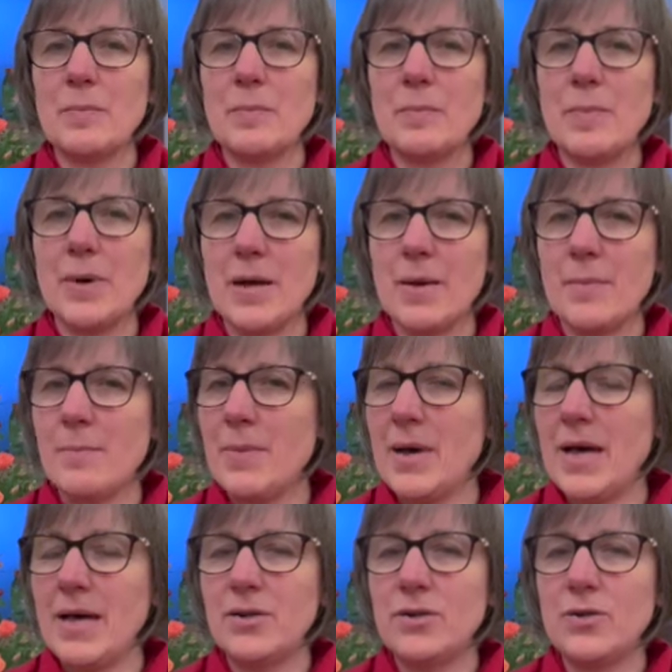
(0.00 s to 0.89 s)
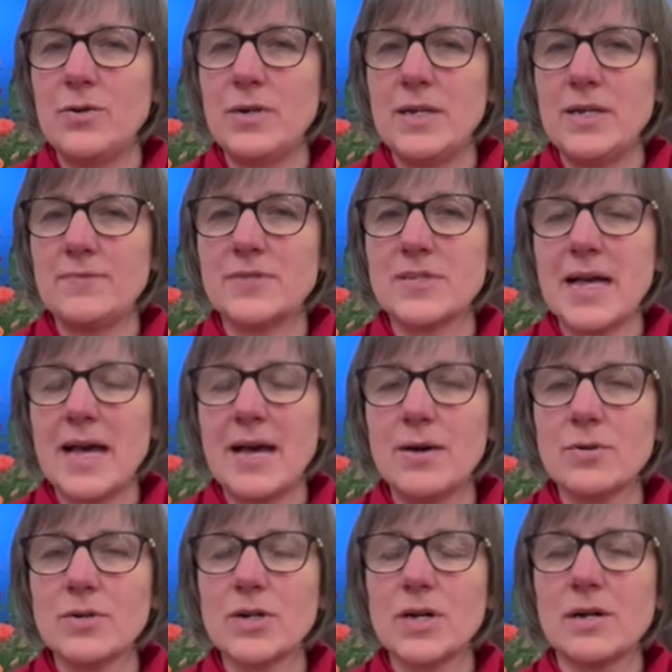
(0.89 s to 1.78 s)
by a man who lives
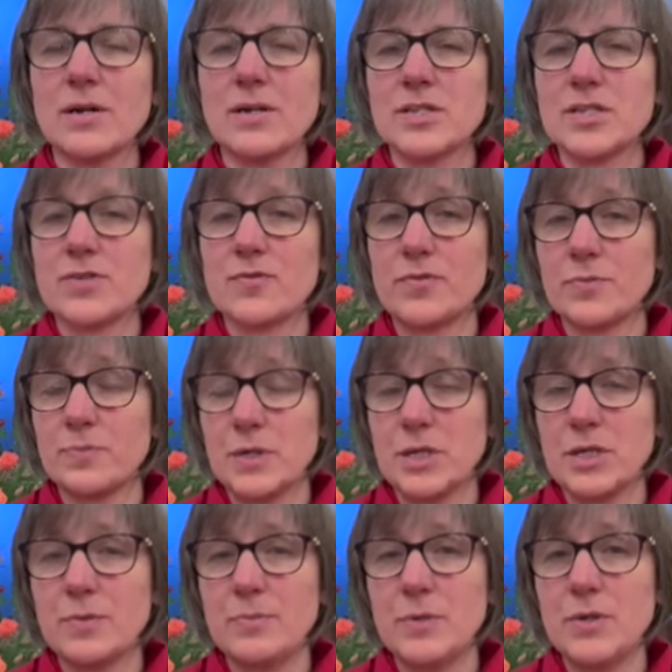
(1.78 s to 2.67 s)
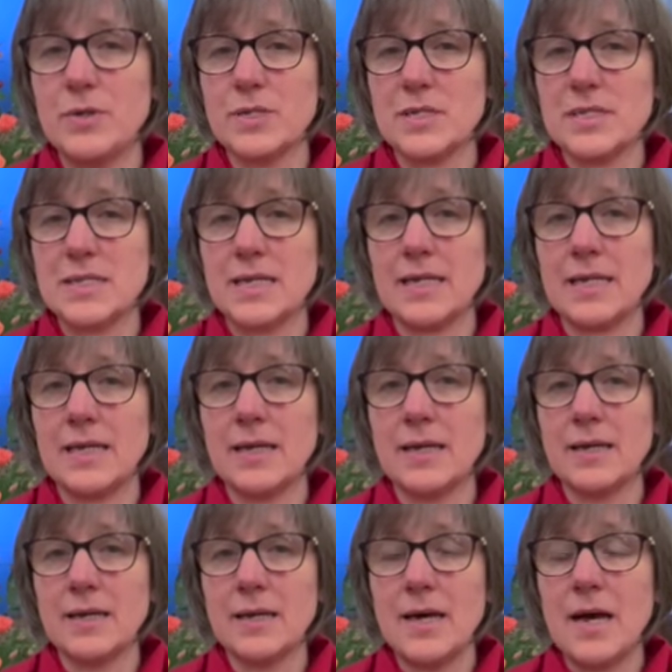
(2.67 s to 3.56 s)
outcast from the community
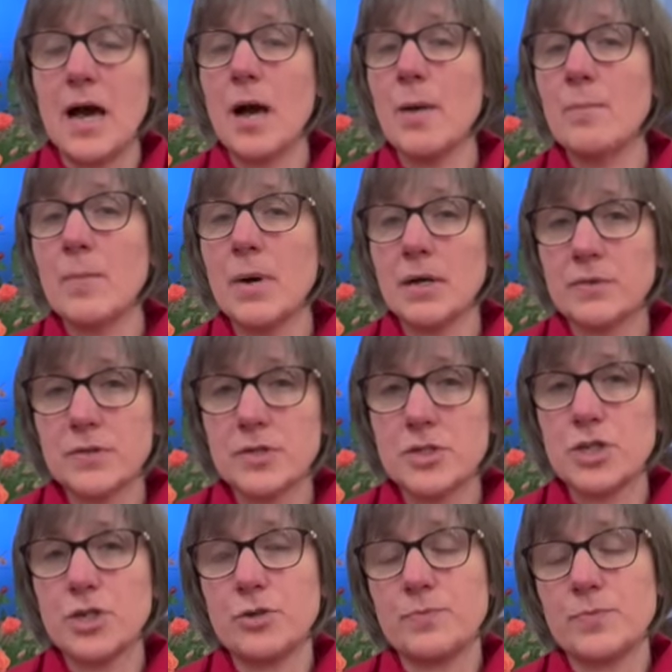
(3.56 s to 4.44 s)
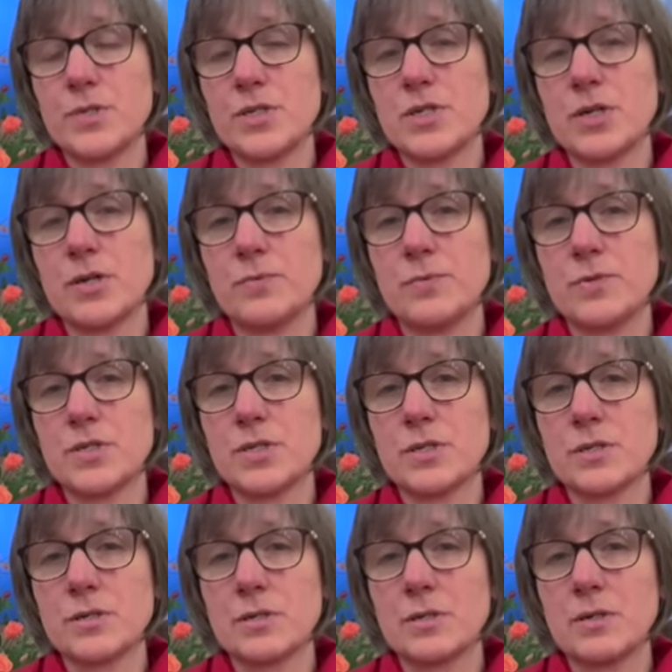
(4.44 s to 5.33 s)
among the
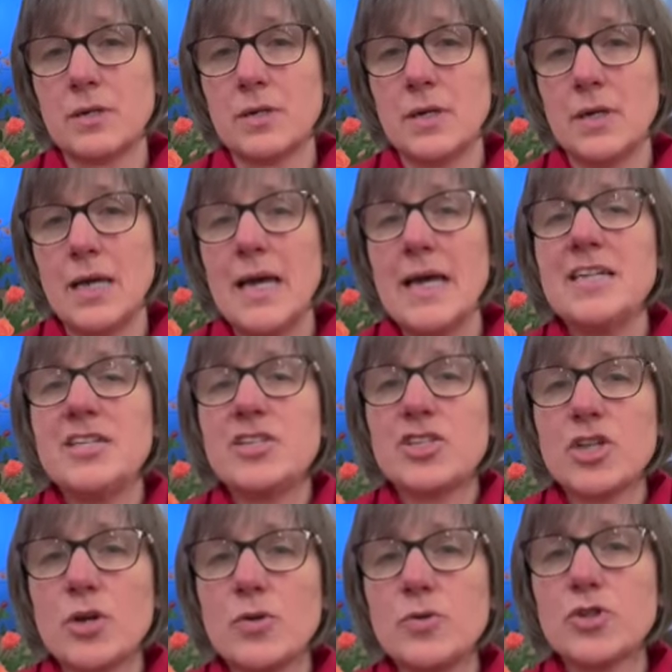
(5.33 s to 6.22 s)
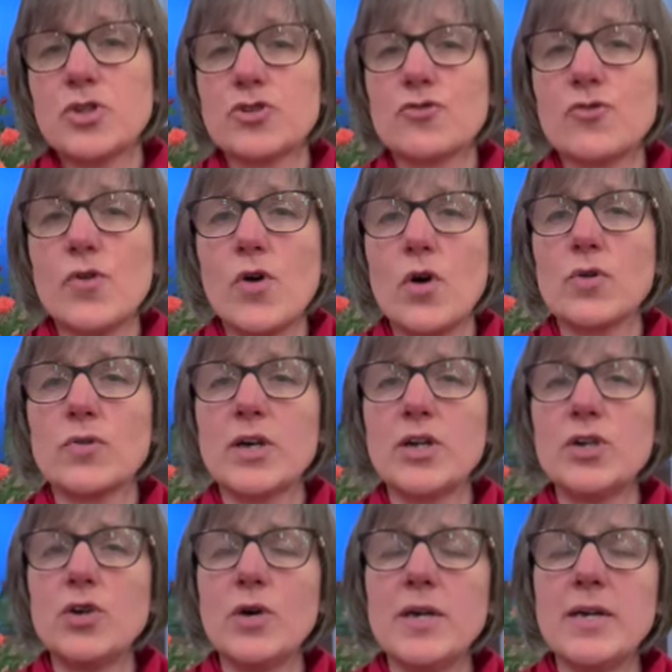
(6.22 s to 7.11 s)
tombstones. He's so strong
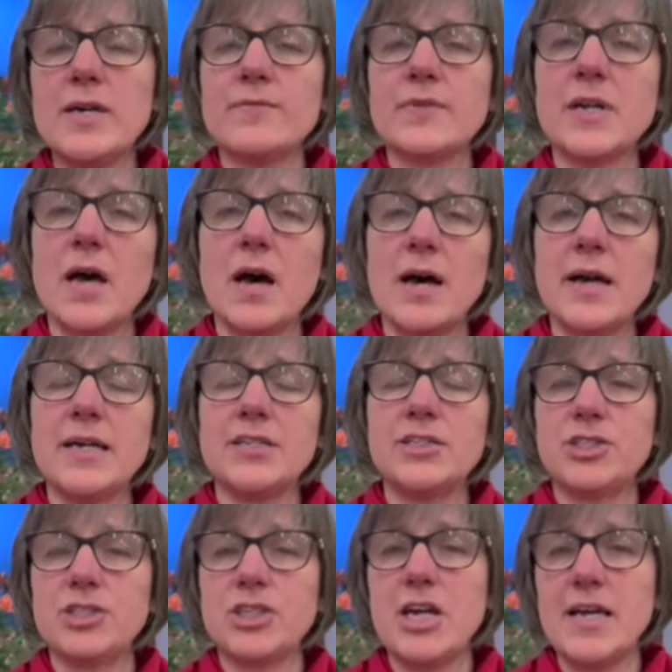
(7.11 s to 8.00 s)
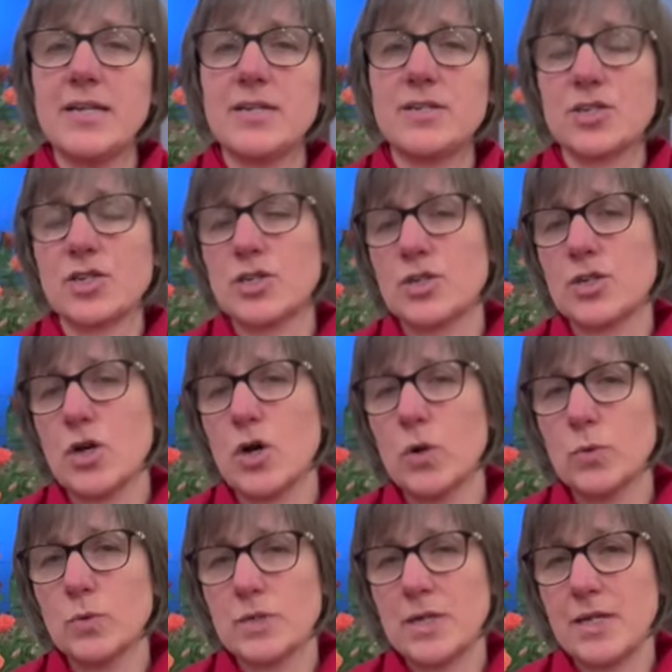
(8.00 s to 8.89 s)
that not even iron chains could
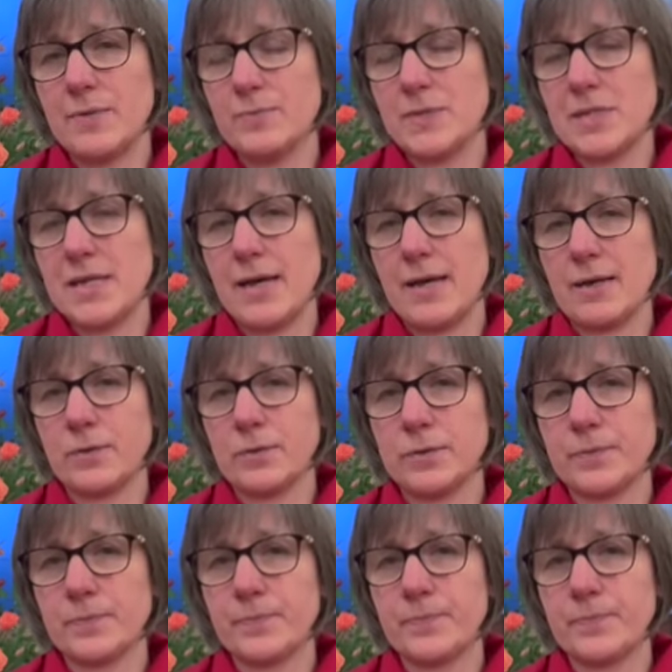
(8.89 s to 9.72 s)
hold him down.